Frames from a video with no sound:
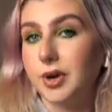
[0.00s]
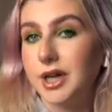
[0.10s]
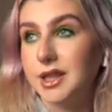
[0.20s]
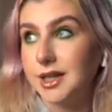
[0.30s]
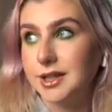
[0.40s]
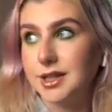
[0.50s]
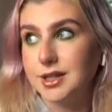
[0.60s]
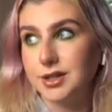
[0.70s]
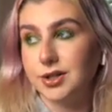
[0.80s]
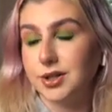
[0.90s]
I think that
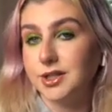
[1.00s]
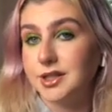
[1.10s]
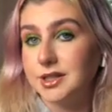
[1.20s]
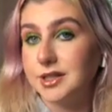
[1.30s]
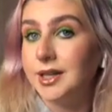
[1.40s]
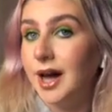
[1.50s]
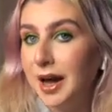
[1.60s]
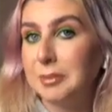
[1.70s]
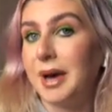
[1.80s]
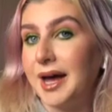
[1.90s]
this look does
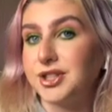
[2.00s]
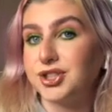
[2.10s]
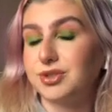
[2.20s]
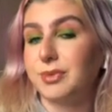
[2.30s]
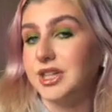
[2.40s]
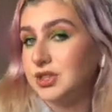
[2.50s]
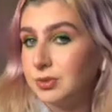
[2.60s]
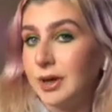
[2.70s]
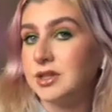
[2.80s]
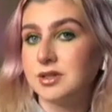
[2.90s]
not match my
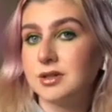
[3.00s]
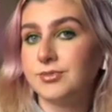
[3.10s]
sweats?